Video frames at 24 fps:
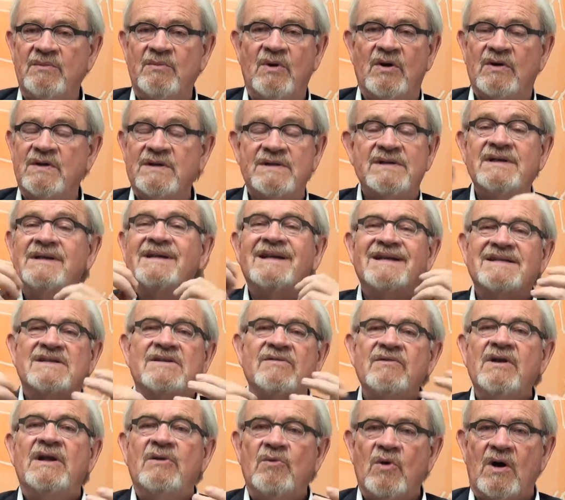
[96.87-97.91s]
democracy
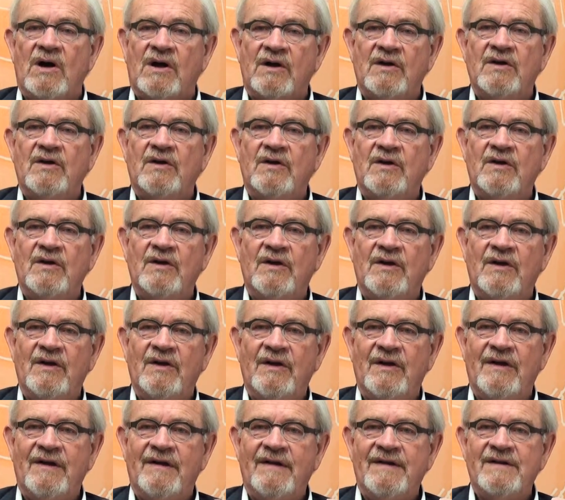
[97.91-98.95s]
doesn't really work.
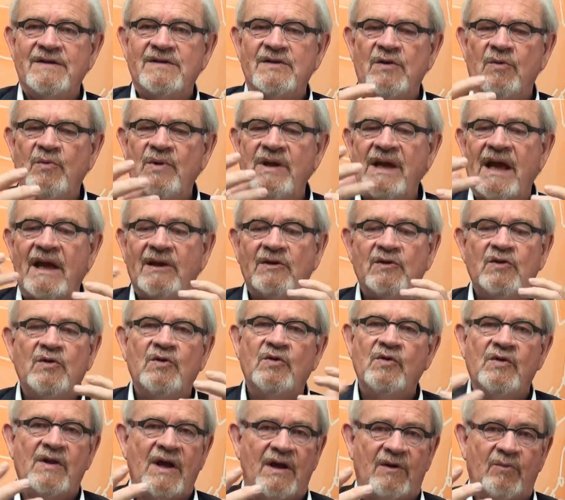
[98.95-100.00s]
So we had to
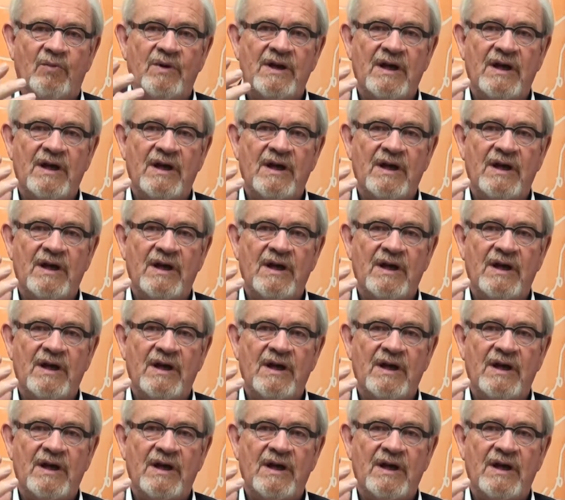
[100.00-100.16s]
do that.